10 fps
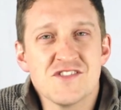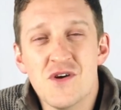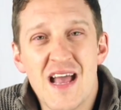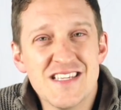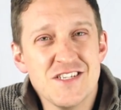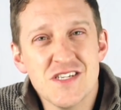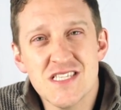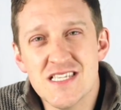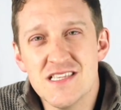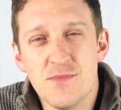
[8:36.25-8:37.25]
So as you can
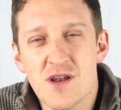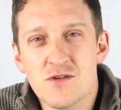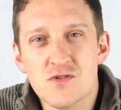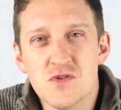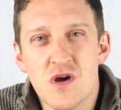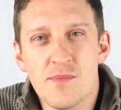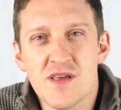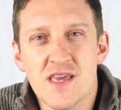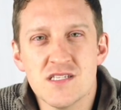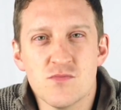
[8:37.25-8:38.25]
see, the medical school
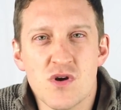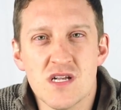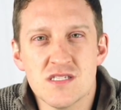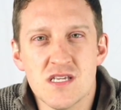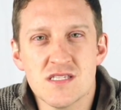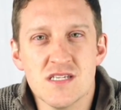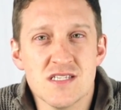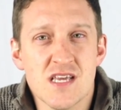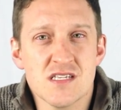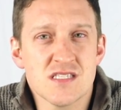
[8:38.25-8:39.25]
application process can
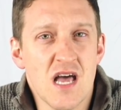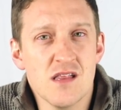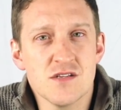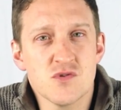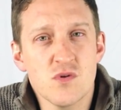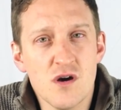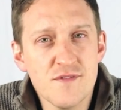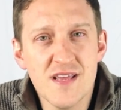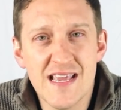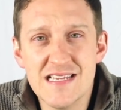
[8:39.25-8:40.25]
take a solid
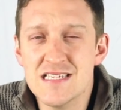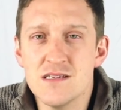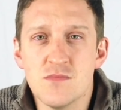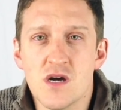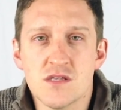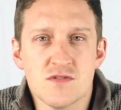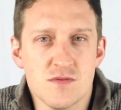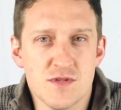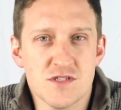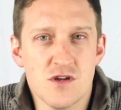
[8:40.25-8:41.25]
12 to 18 months
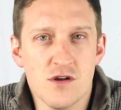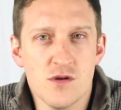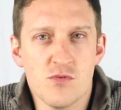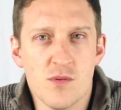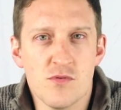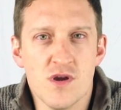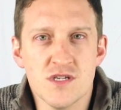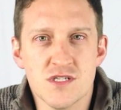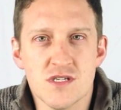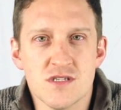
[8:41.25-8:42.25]
from the start of your
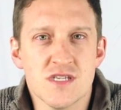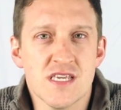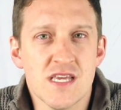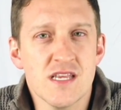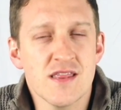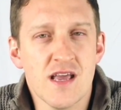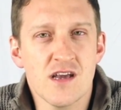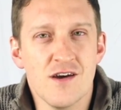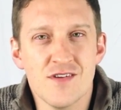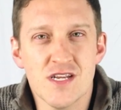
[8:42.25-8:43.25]
preparation to getting that
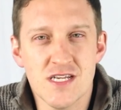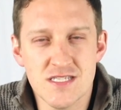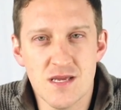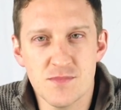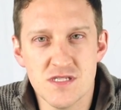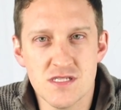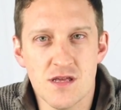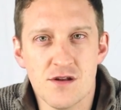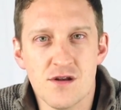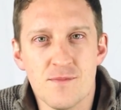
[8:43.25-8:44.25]
coveted acceptance
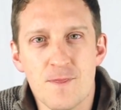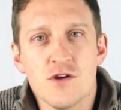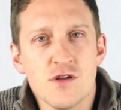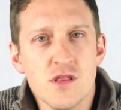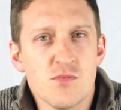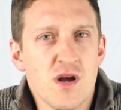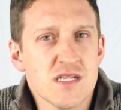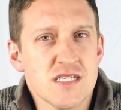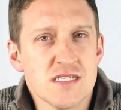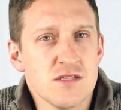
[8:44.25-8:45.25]
letter. During the
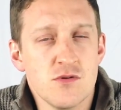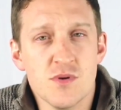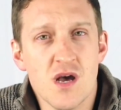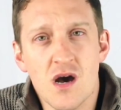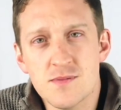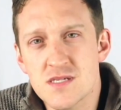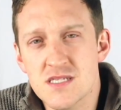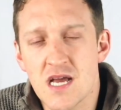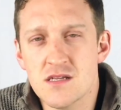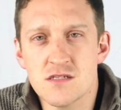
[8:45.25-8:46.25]
process, there will be ups
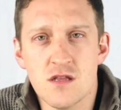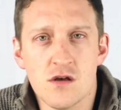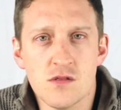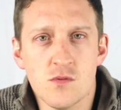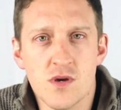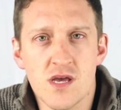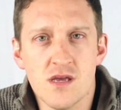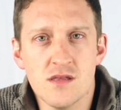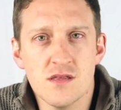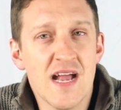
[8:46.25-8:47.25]
and downs along the
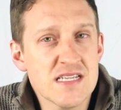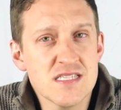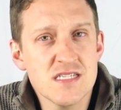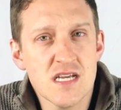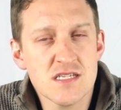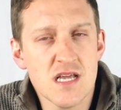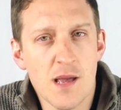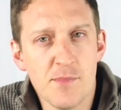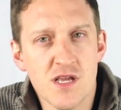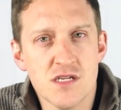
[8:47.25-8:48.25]
way. As the next
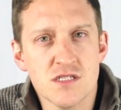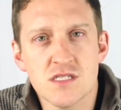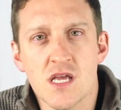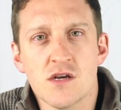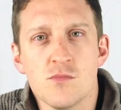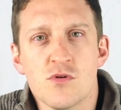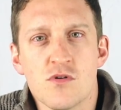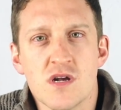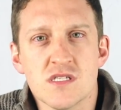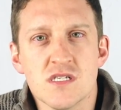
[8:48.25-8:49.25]
application cycle
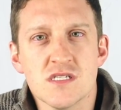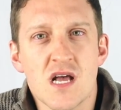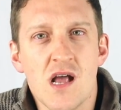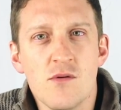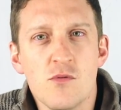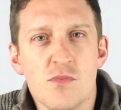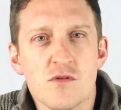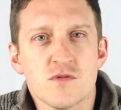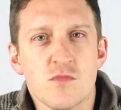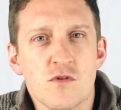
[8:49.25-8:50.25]
progresses, I will
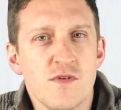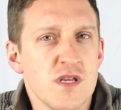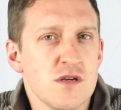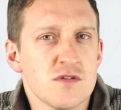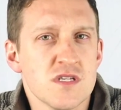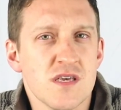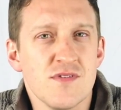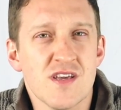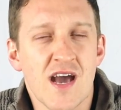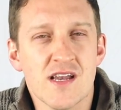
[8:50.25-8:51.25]
post more videos to give
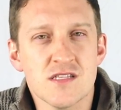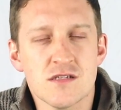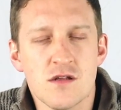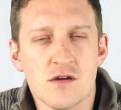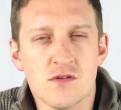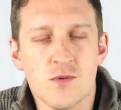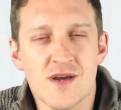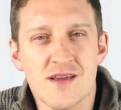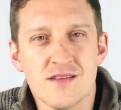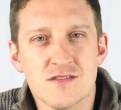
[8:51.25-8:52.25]
you guidance along the
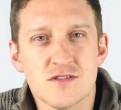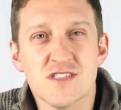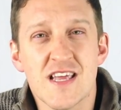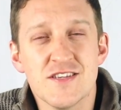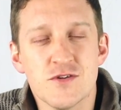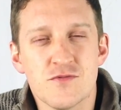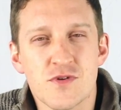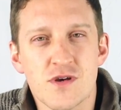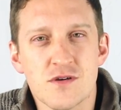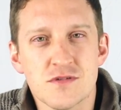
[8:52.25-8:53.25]
way, so stay tuned
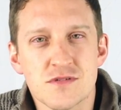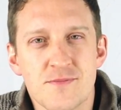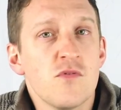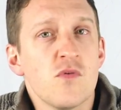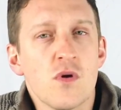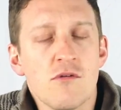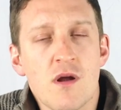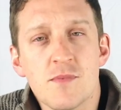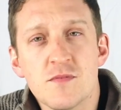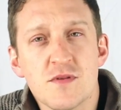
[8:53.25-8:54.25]
for those. Before I
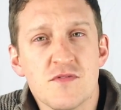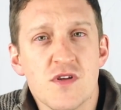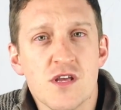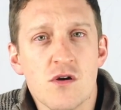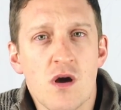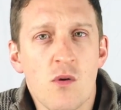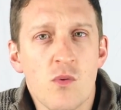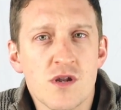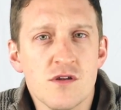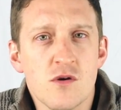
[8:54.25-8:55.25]
wrap up this video, I
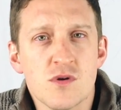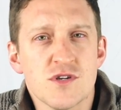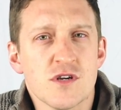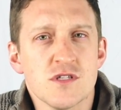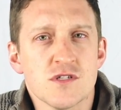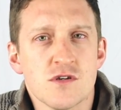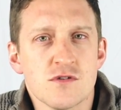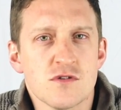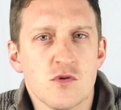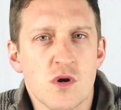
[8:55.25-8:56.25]
want to know what your
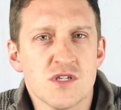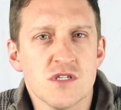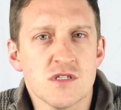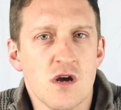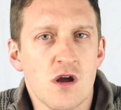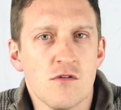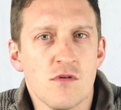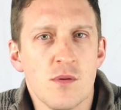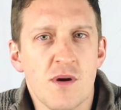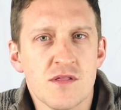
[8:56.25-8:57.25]
concerns or questions are
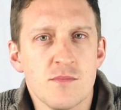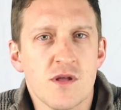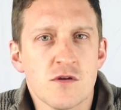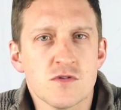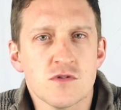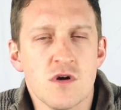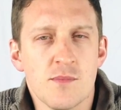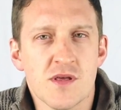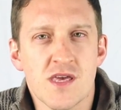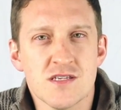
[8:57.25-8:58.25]
about the medical school
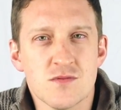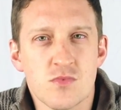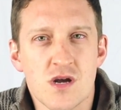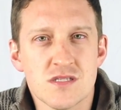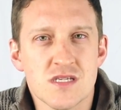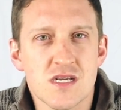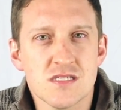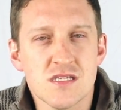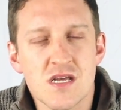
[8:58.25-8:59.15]
application process.